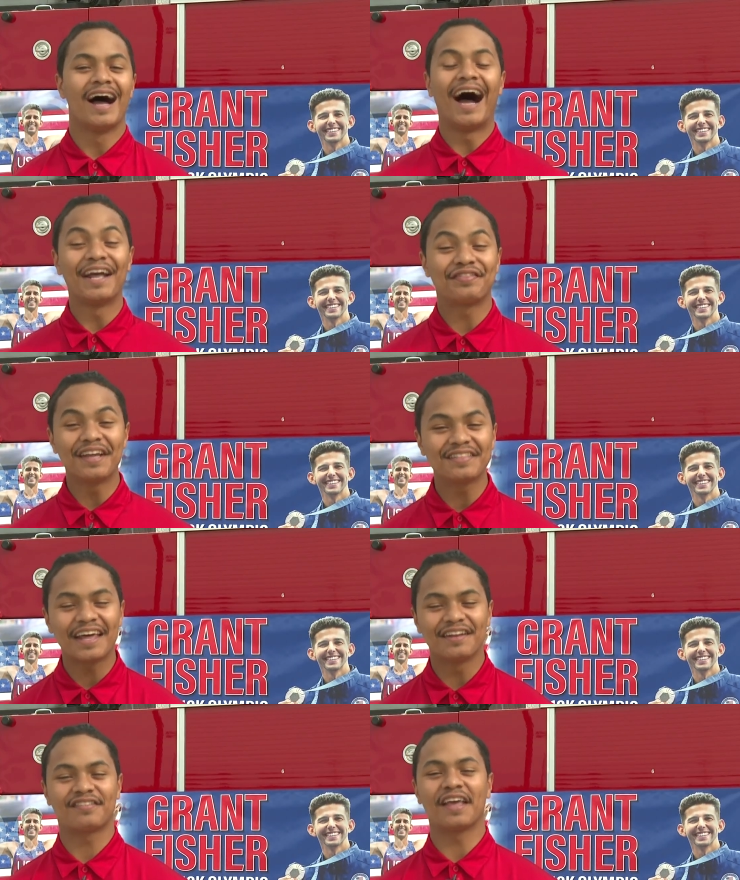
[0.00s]
Speaker 1: I think
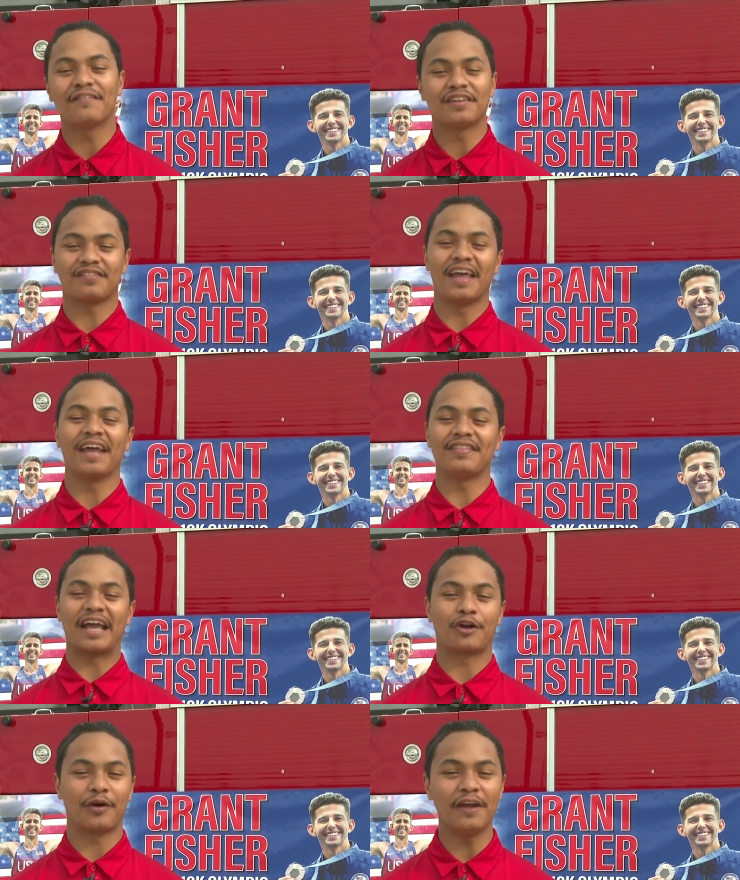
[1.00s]
that it's safe to say
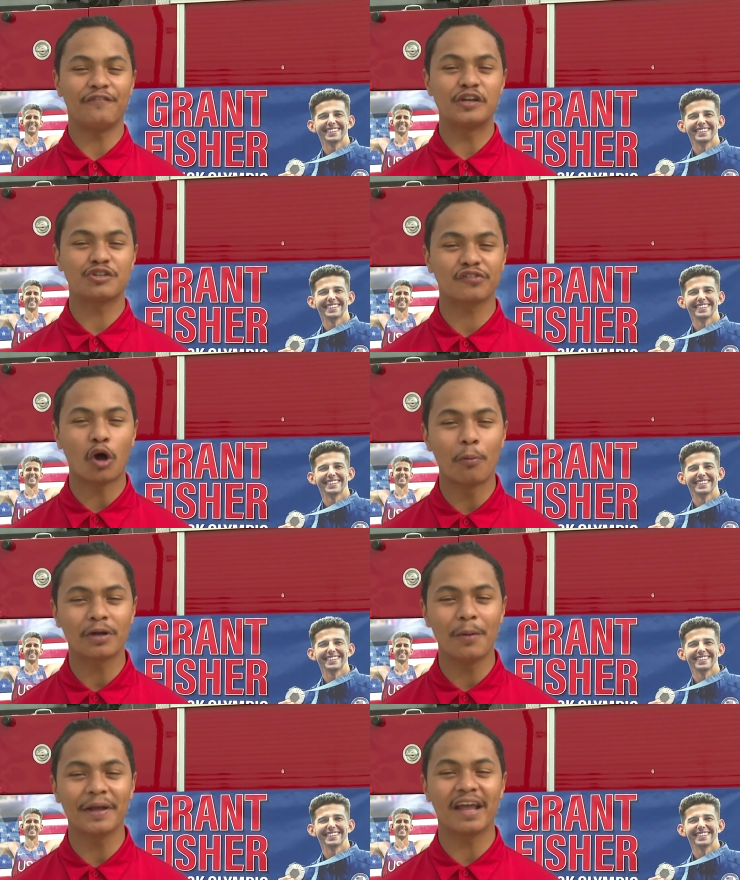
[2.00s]
that Grant Fisher's
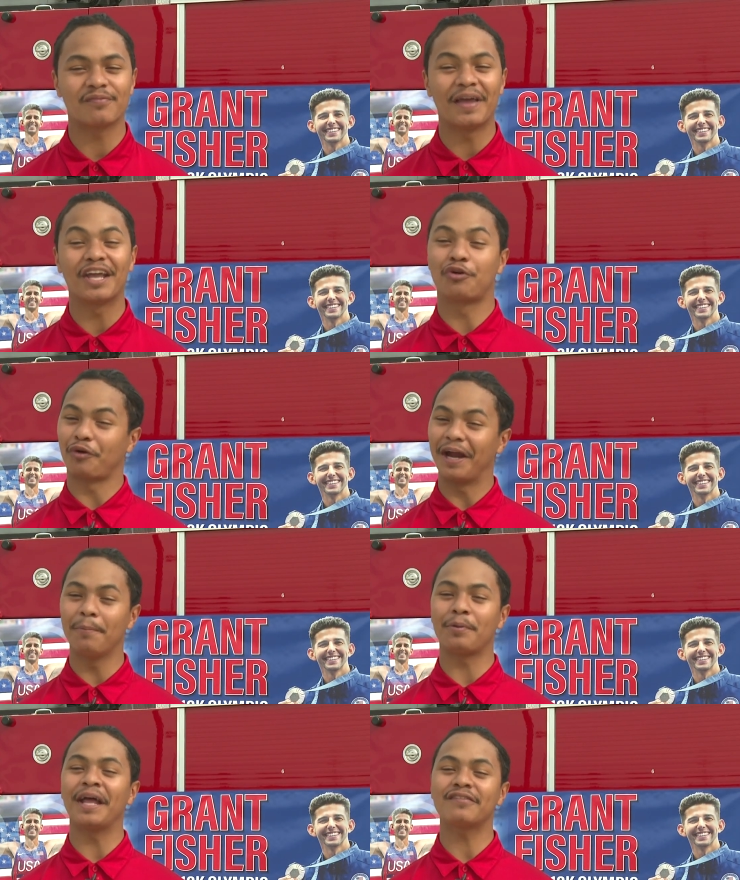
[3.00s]
homecoming has made
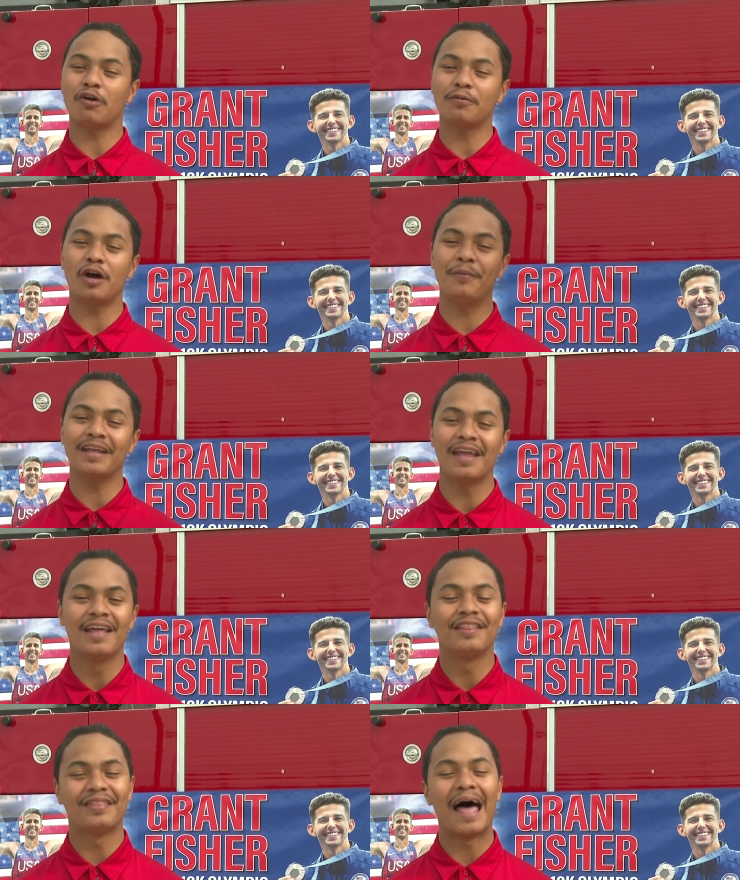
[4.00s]
Grand Blanc's homecoming
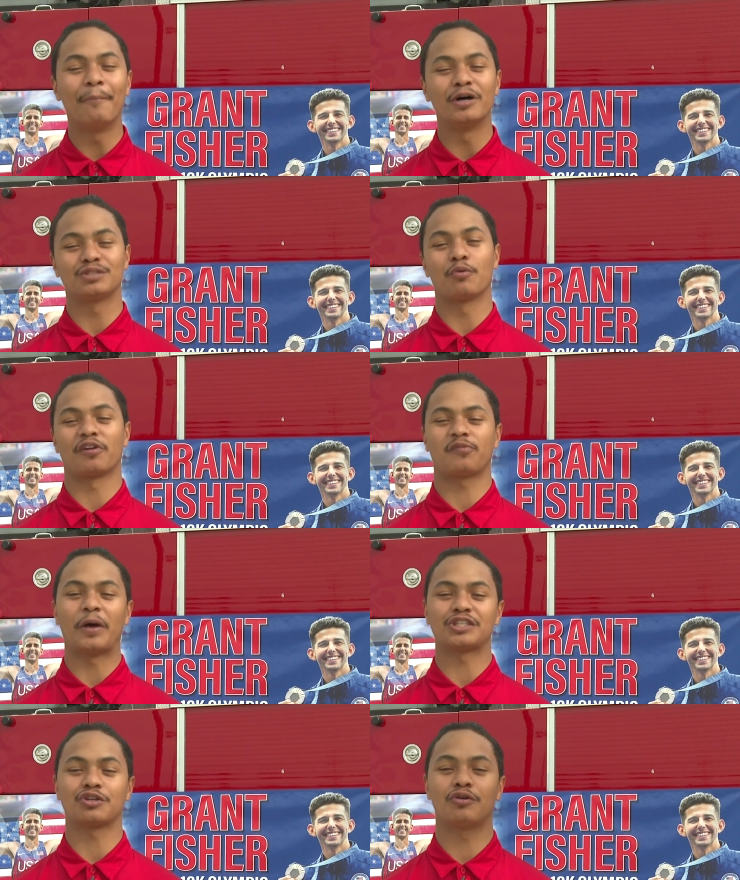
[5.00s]
that much more
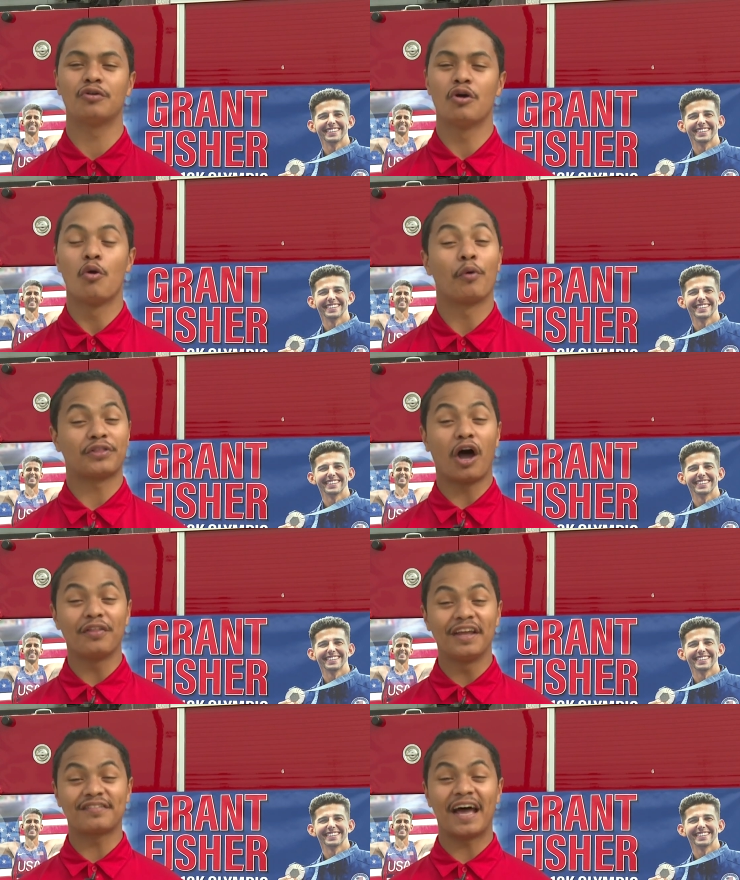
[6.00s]
special. With all
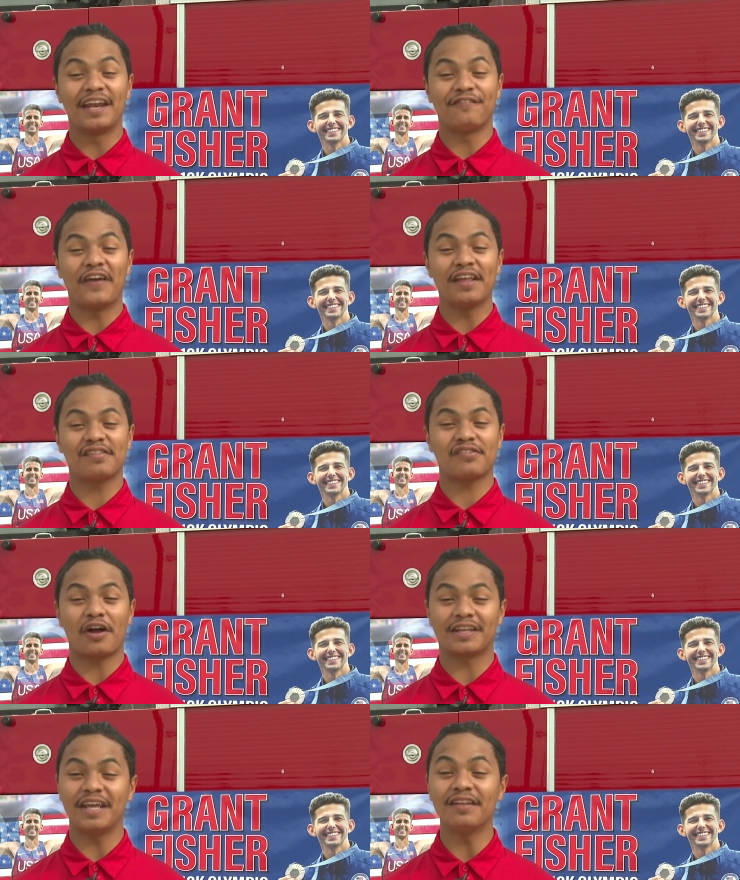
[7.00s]
the excited faces
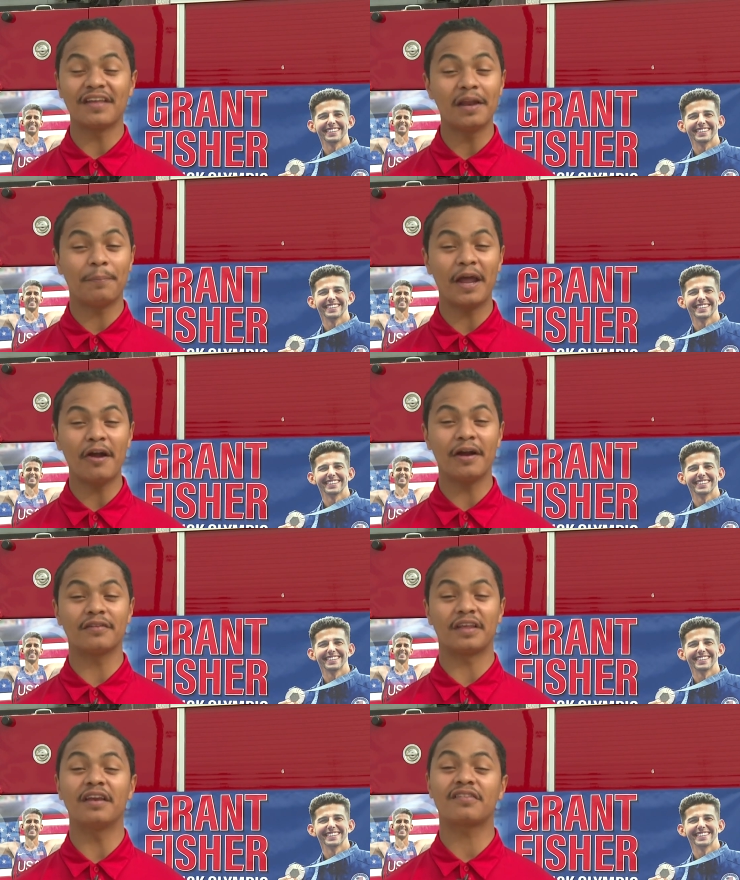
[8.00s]
on kids and
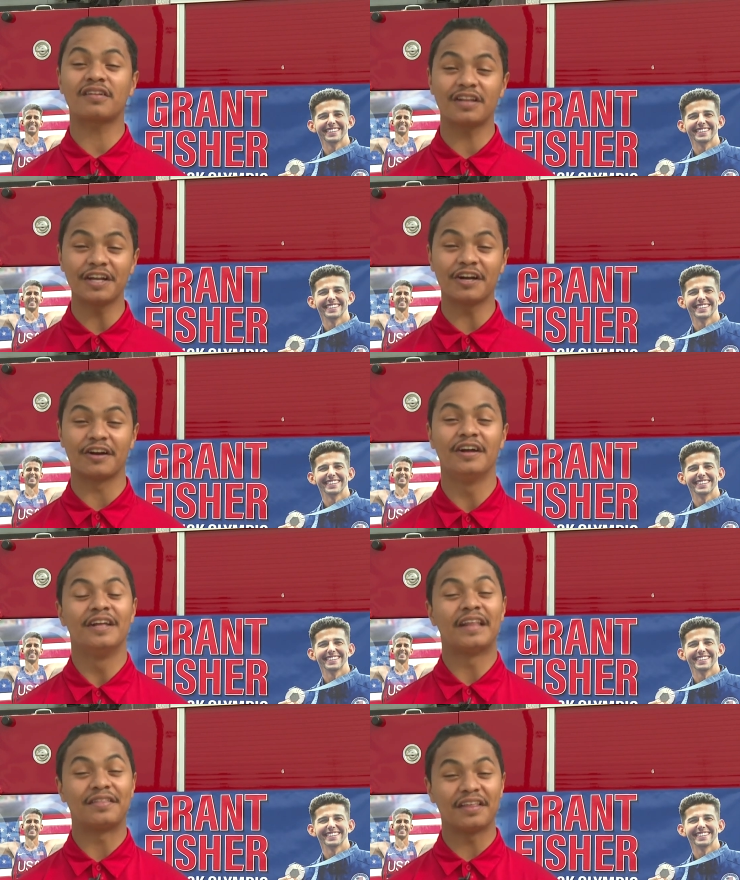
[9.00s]
parents, it is clear
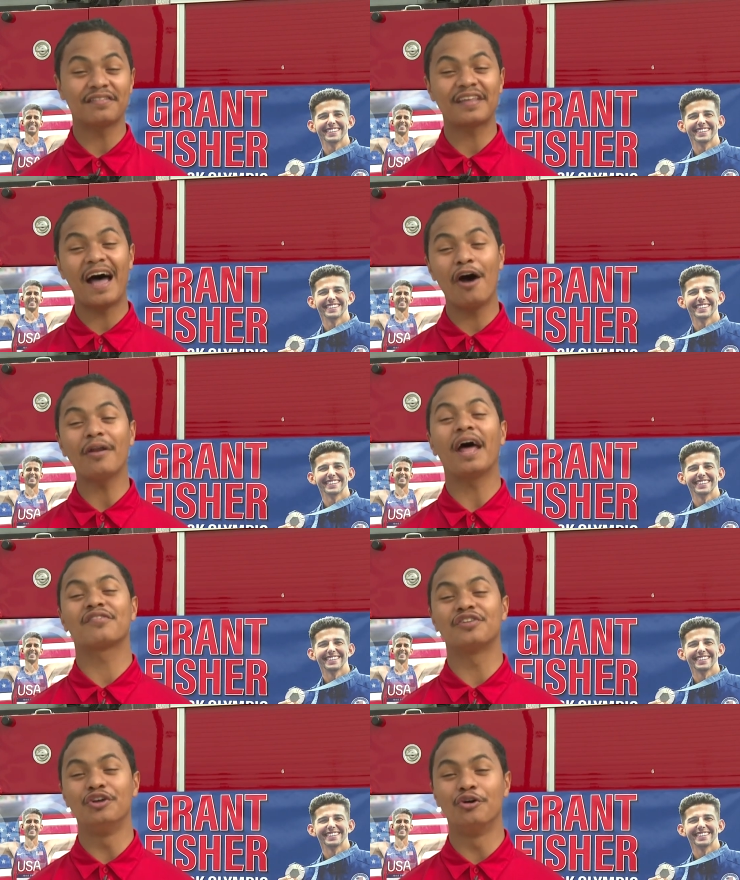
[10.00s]
that this town
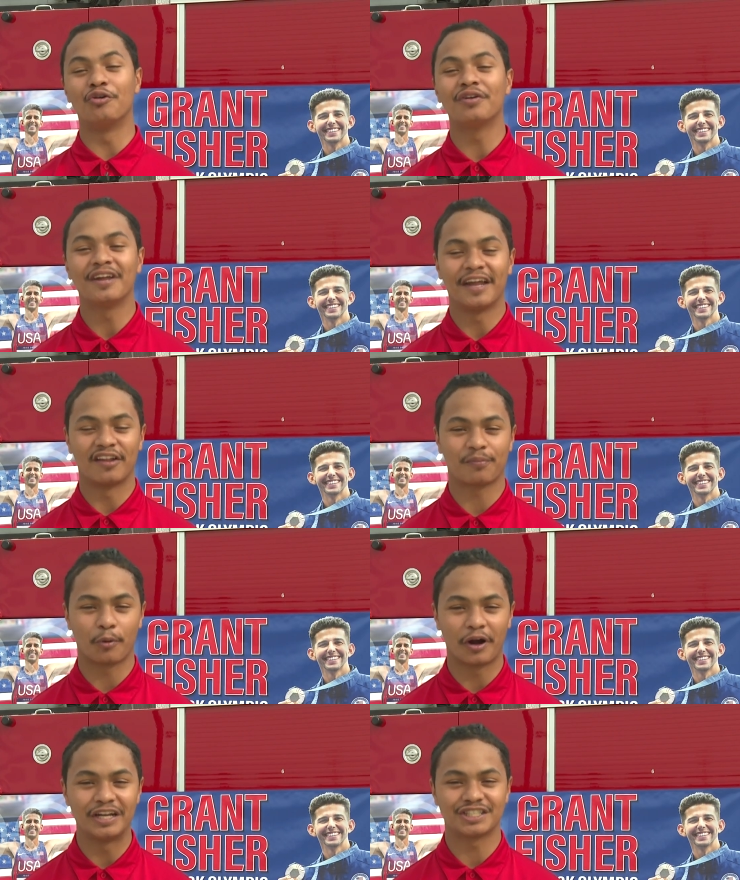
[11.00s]
has a new
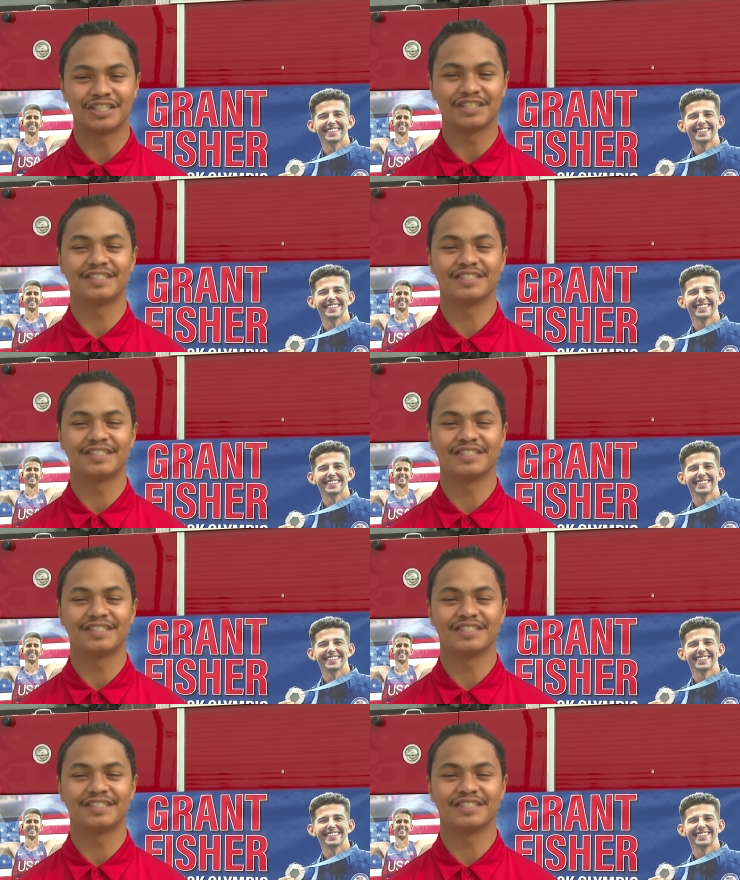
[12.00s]
inspiration.